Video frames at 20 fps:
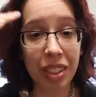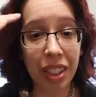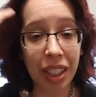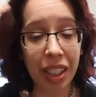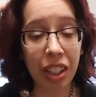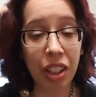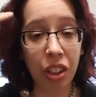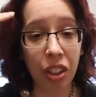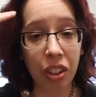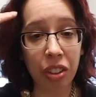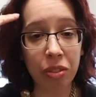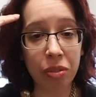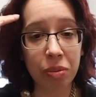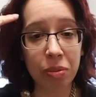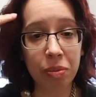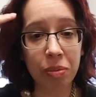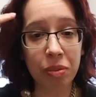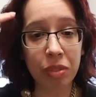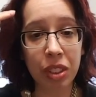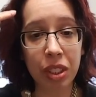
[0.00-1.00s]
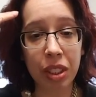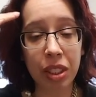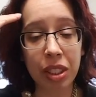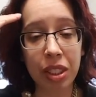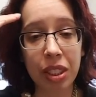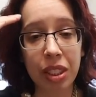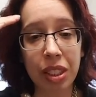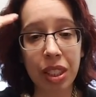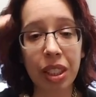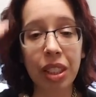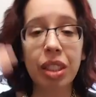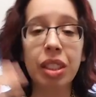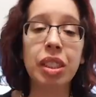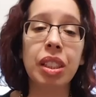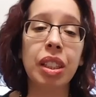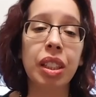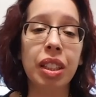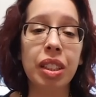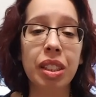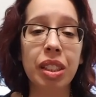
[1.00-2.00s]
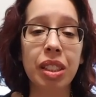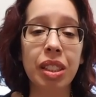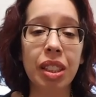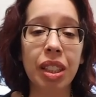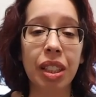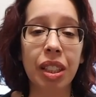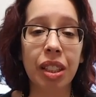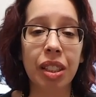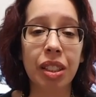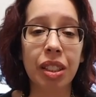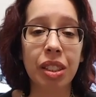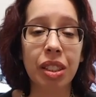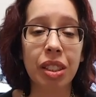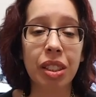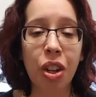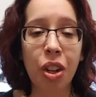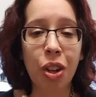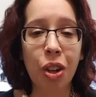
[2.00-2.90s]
here. Listen to this and listen to this.